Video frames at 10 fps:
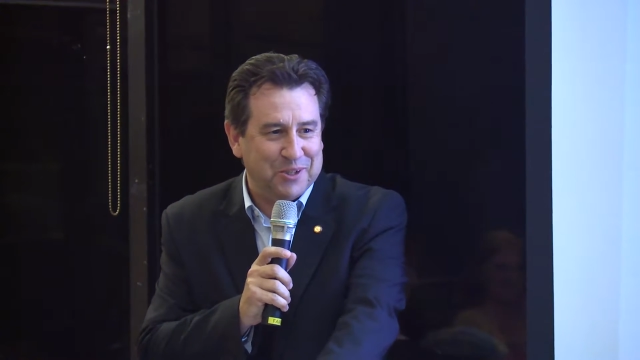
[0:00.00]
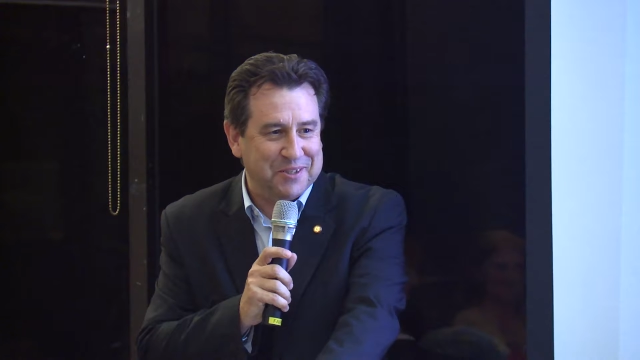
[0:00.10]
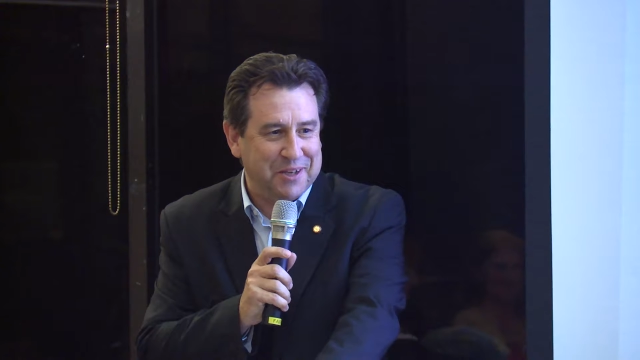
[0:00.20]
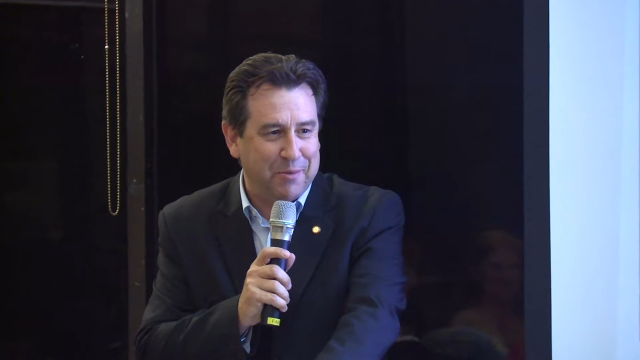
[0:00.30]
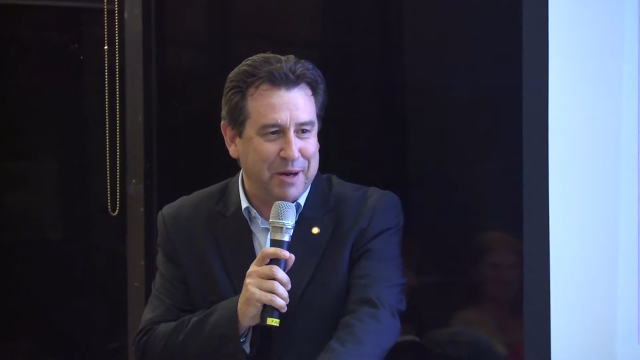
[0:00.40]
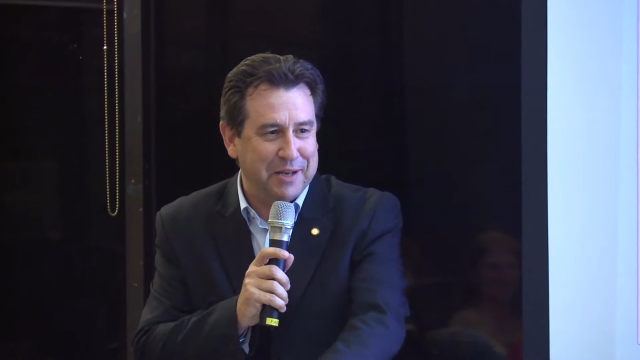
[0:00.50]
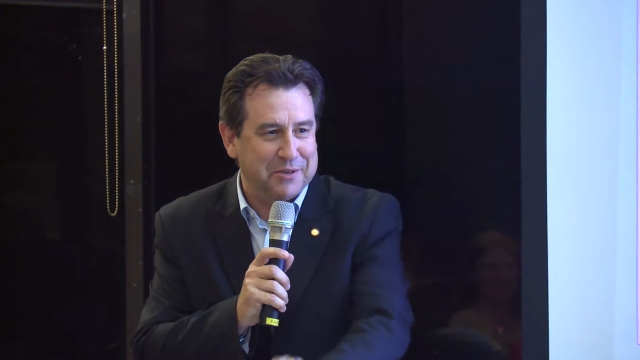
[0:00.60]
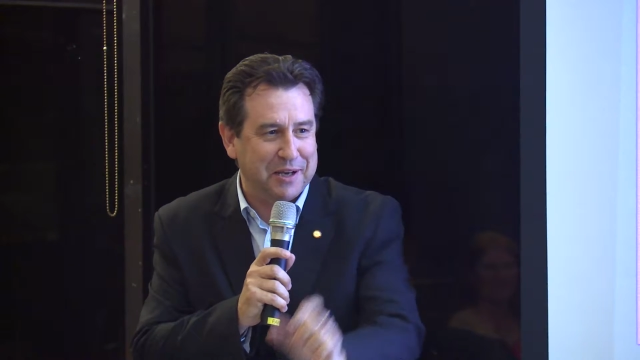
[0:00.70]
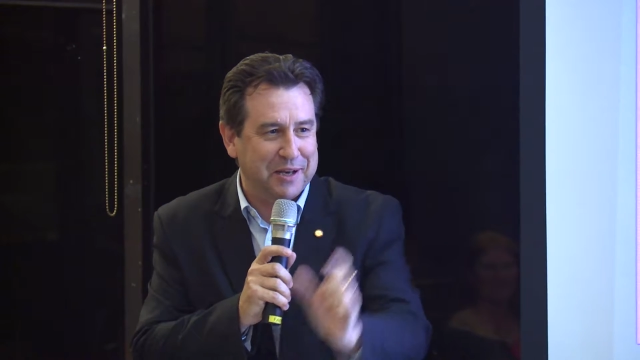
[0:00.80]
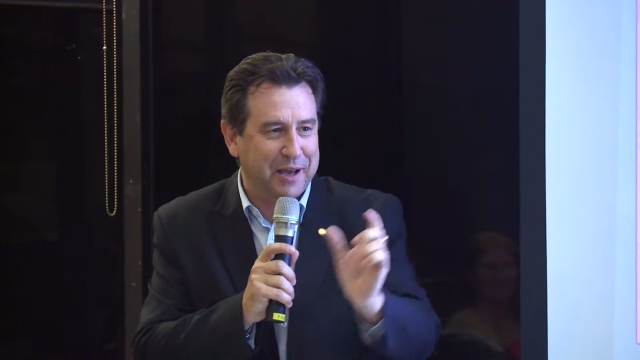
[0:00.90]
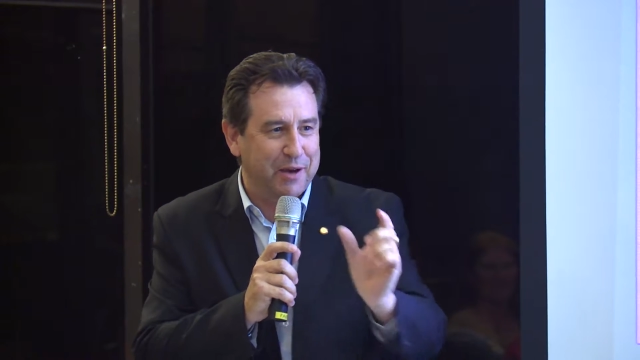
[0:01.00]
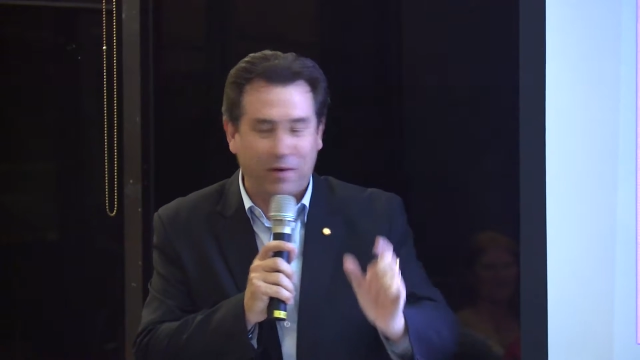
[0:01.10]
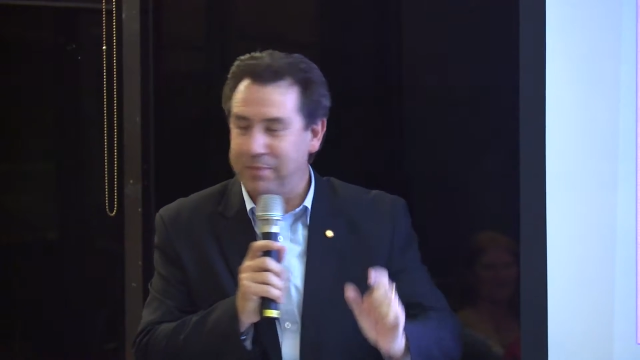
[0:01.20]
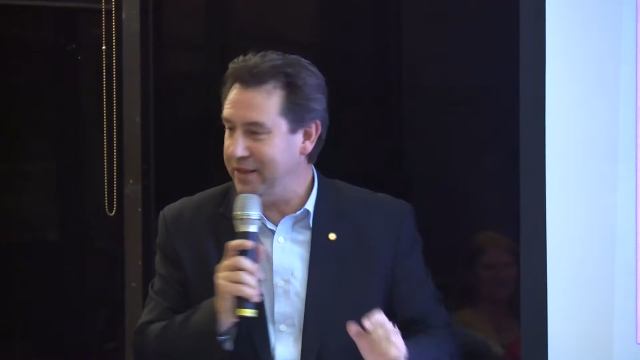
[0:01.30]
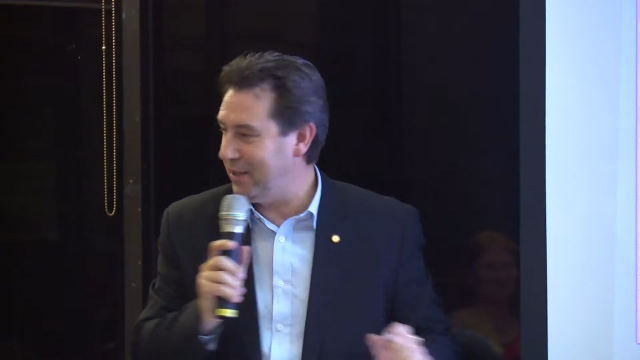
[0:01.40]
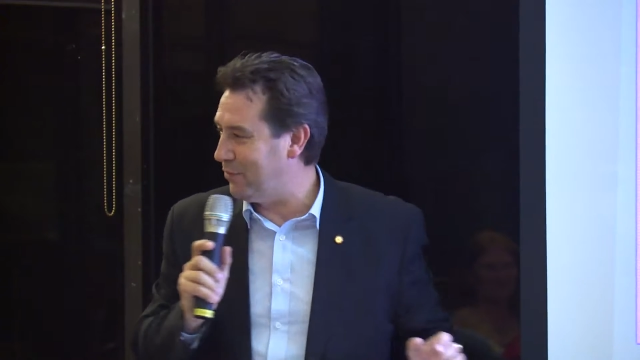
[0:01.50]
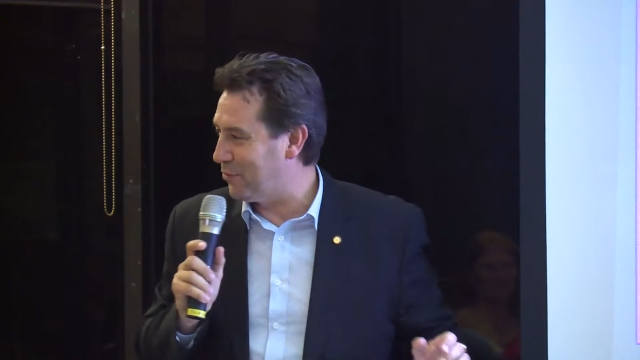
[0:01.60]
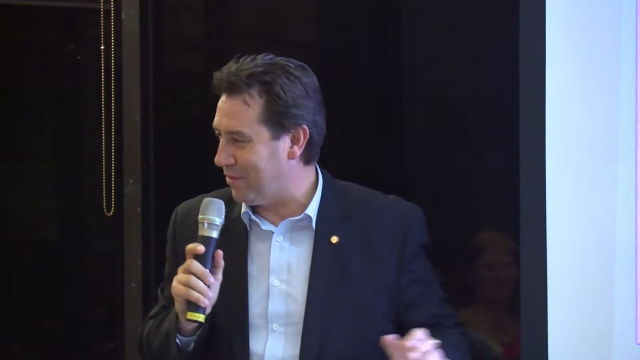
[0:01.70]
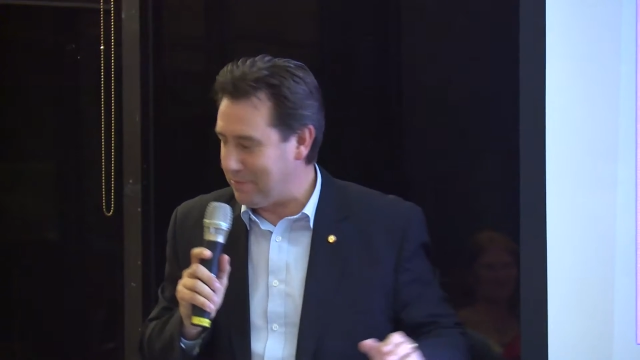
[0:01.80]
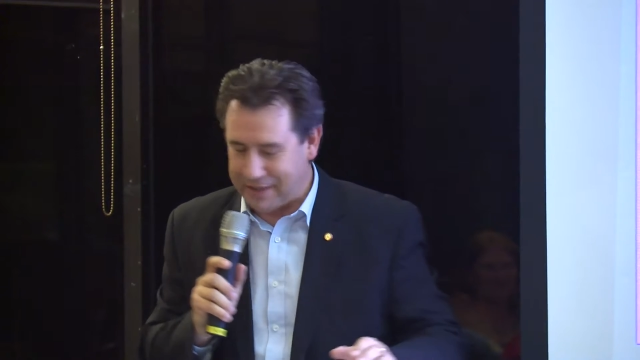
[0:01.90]
So I'm only just going to go, I've been given
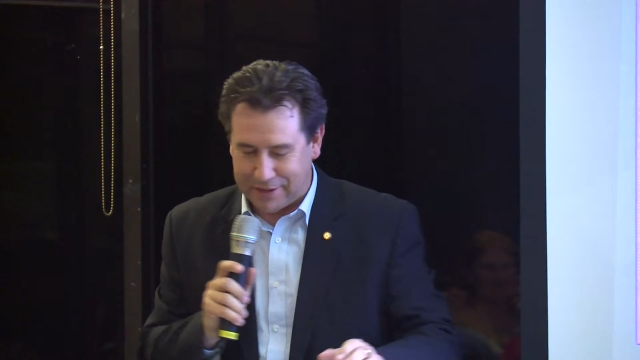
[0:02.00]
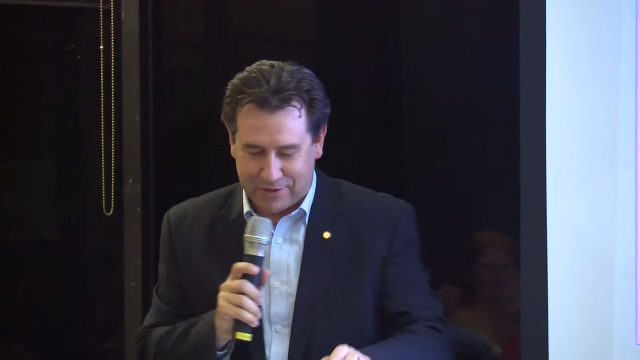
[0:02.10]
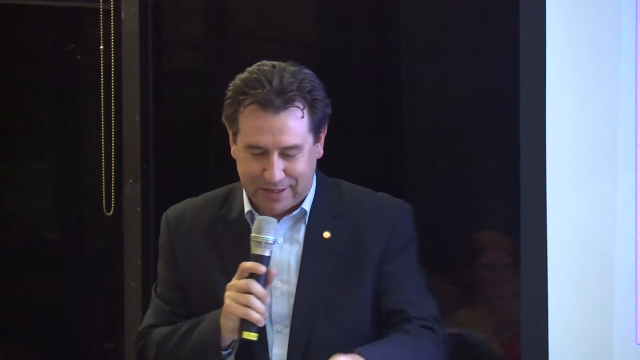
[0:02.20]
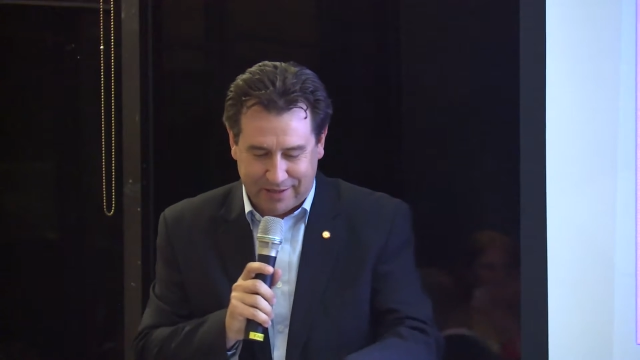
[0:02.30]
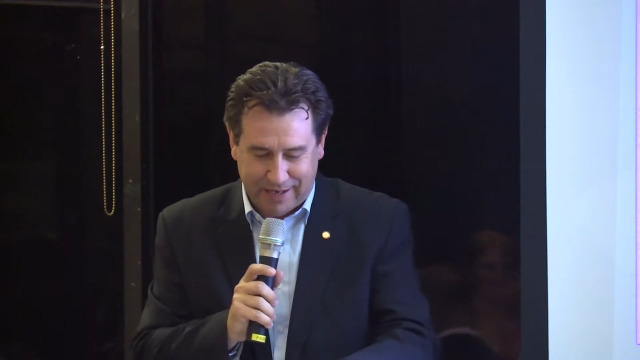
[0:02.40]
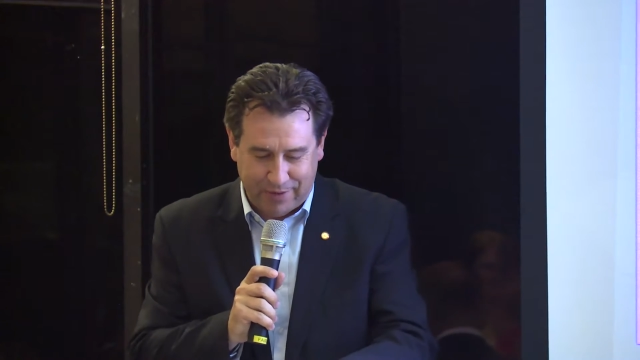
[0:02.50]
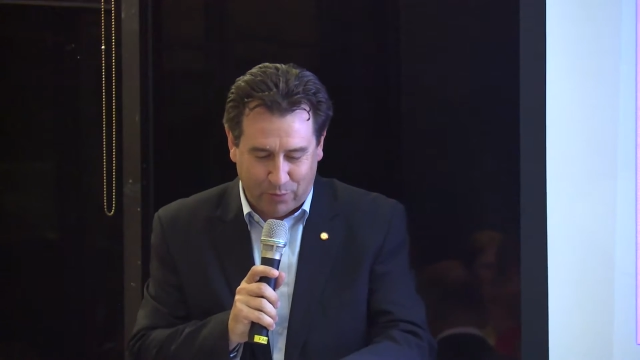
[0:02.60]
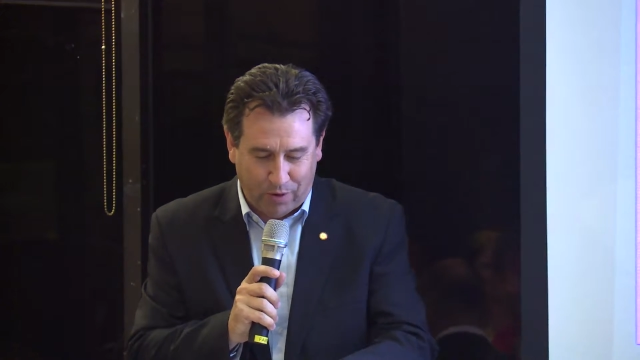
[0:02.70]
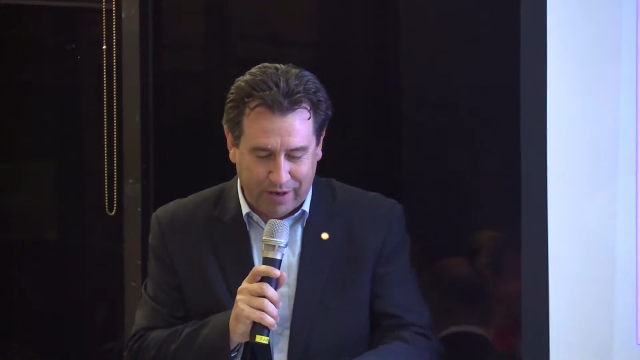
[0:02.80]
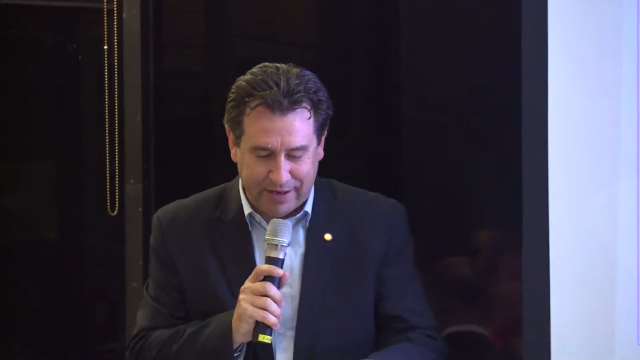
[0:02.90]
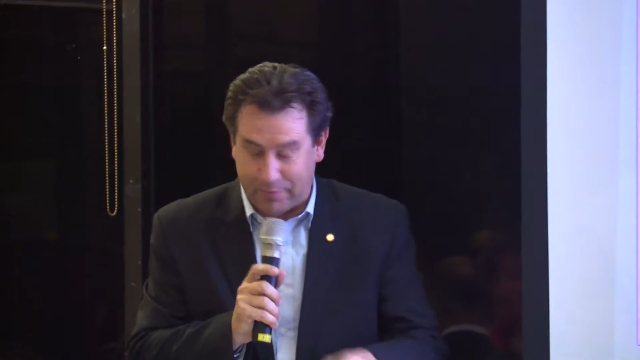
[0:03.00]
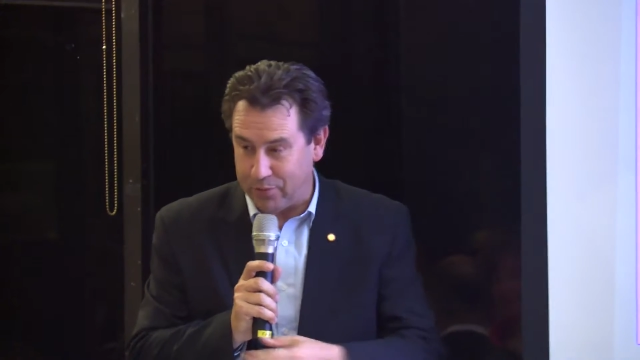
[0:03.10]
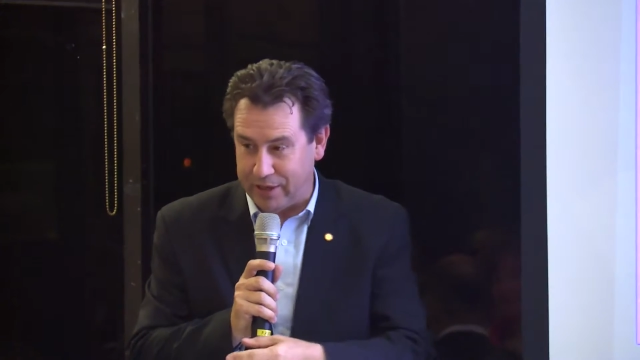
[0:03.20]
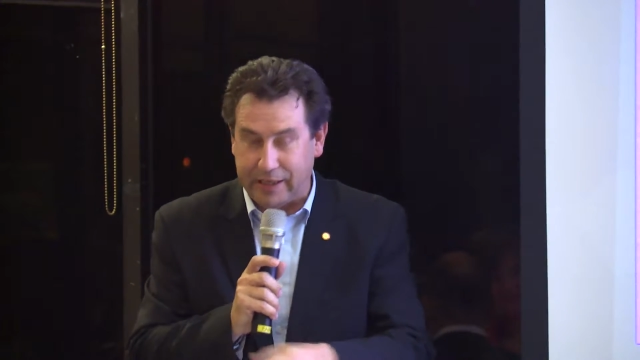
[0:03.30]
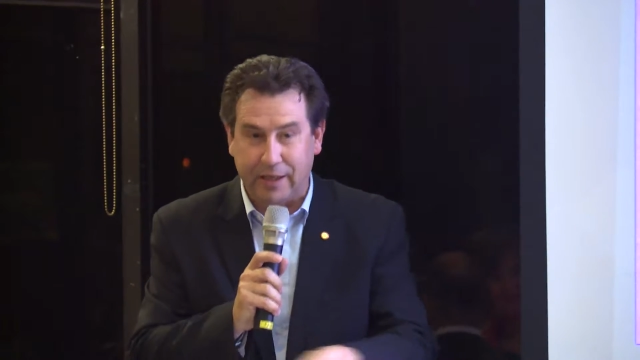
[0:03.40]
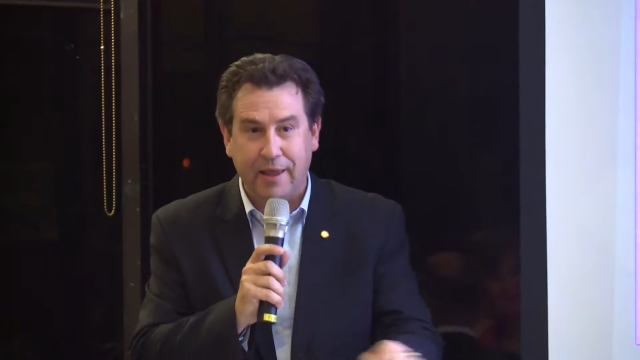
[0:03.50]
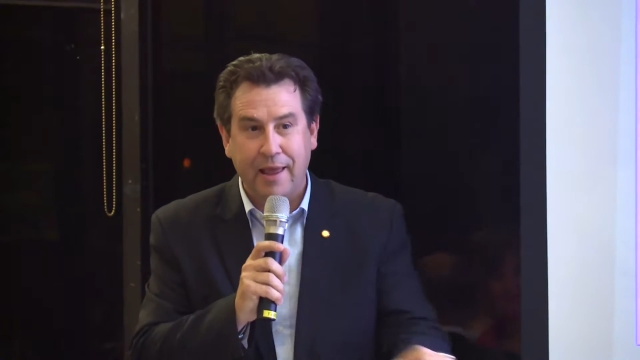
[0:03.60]
3 minutes and the wind up already.